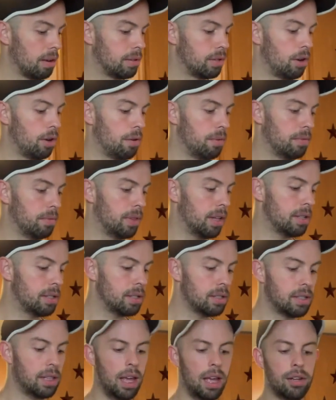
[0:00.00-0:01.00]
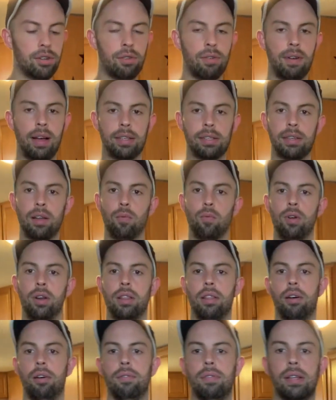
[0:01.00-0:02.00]
So this is the interesting
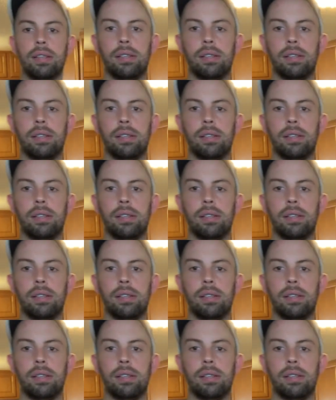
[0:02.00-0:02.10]
one, though.